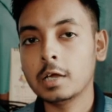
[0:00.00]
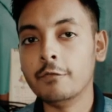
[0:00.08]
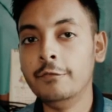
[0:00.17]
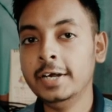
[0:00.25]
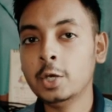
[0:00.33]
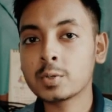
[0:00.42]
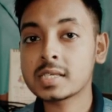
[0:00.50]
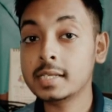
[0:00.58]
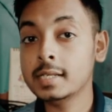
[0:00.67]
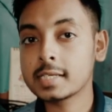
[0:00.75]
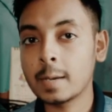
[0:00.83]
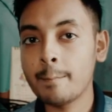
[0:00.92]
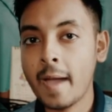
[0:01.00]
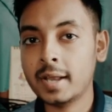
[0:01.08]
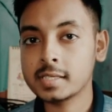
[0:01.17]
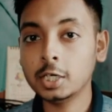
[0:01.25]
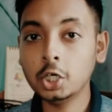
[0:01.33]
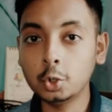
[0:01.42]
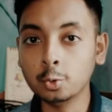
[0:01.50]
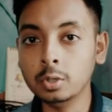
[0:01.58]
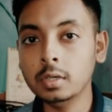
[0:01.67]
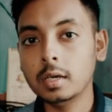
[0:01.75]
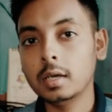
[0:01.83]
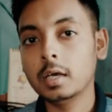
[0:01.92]
video stills comparison
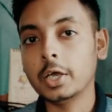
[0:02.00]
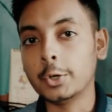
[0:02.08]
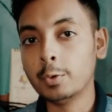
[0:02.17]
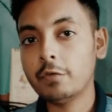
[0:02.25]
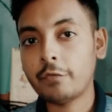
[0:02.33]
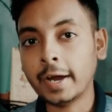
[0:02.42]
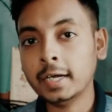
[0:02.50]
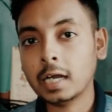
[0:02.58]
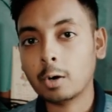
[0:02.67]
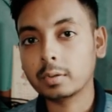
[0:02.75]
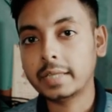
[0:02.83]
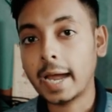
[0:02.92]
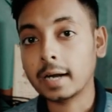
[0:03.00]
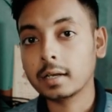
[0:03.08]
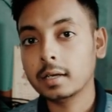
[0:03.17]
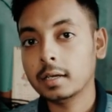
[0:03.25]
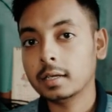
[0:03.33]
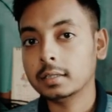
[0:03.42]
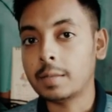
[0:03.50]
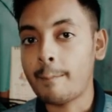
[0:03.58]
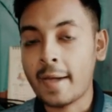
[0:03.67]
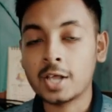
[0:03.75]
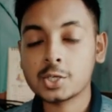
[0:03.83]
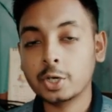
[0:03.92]
tool, you will find out that the
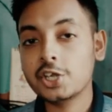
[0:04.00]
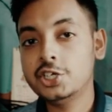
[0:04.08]
Panasonic